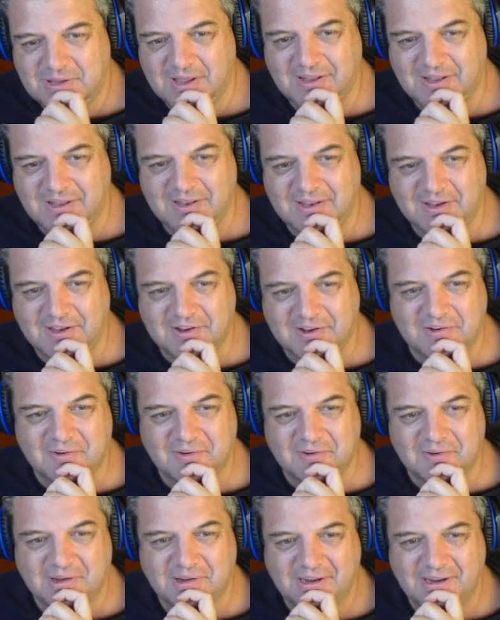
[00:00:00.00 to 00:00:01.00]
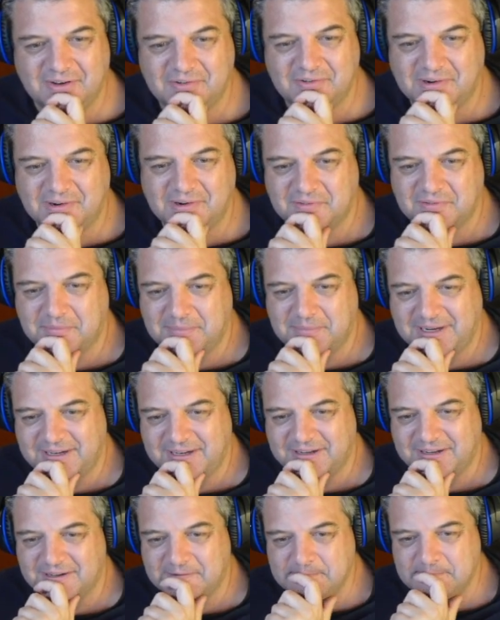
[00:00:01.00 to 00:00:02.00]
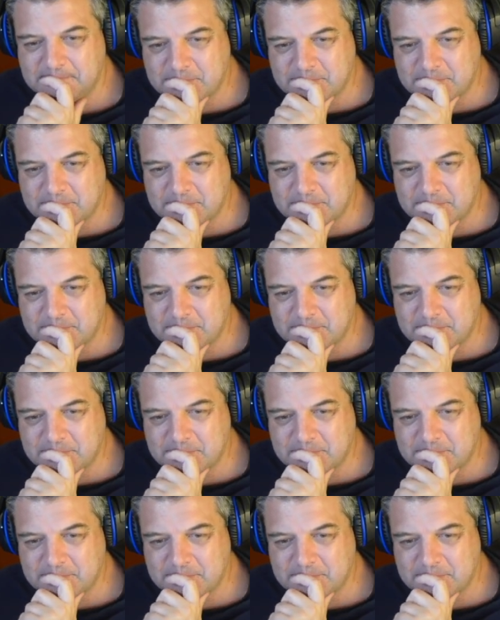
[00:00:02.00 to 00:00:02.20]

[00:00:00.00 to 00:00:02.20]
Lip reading: they're going to interact with the media.